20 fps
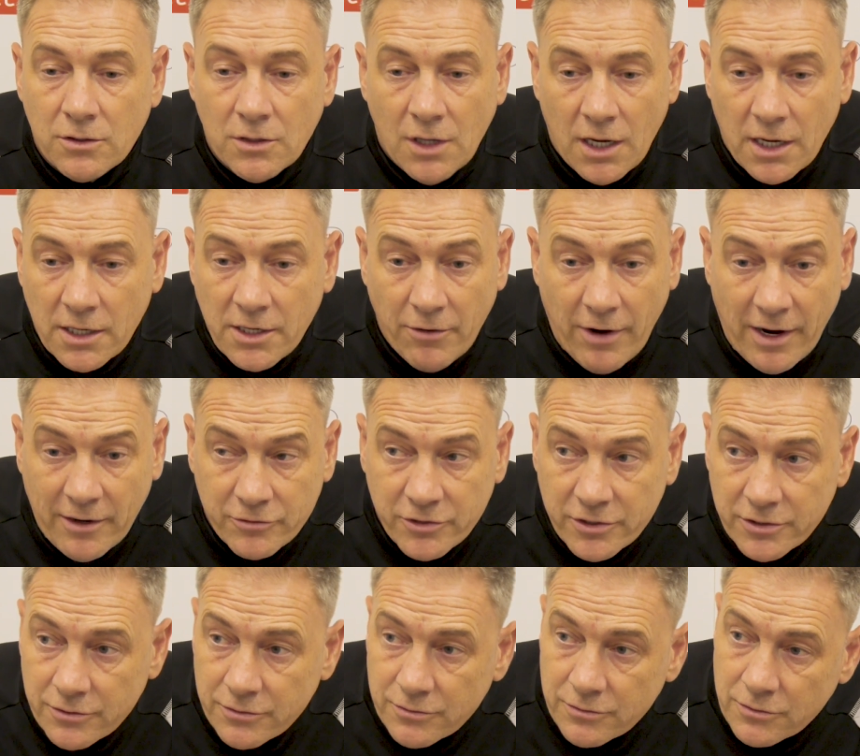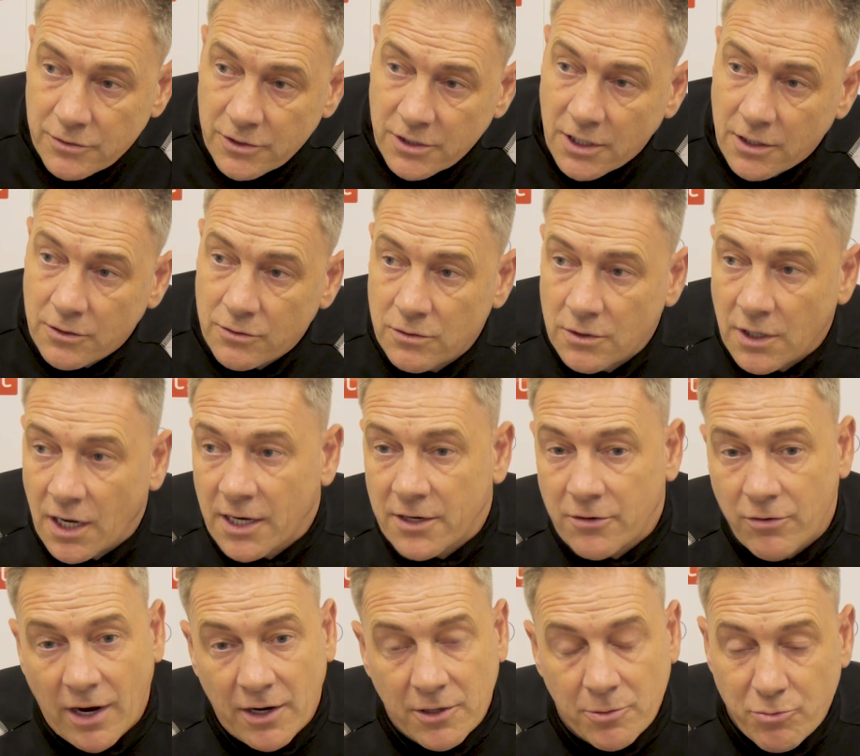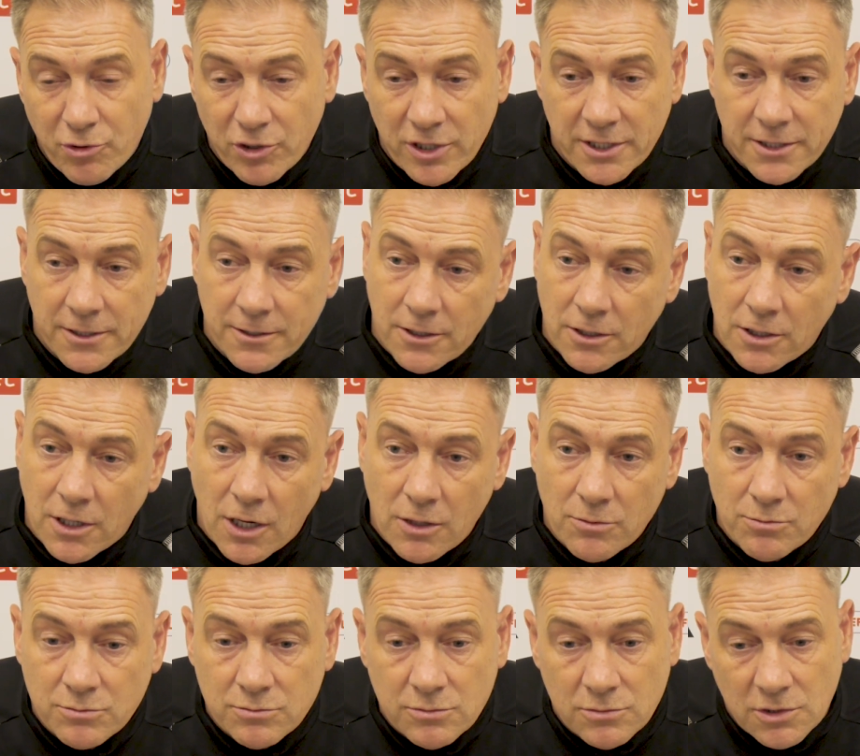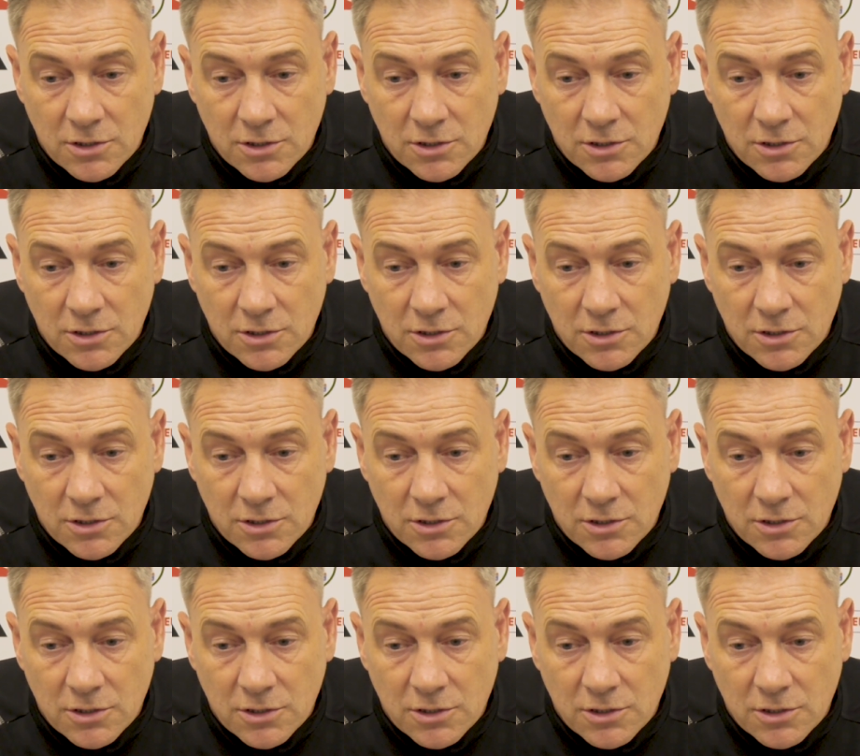Our crowd. You know, our crowd are brilliant at home.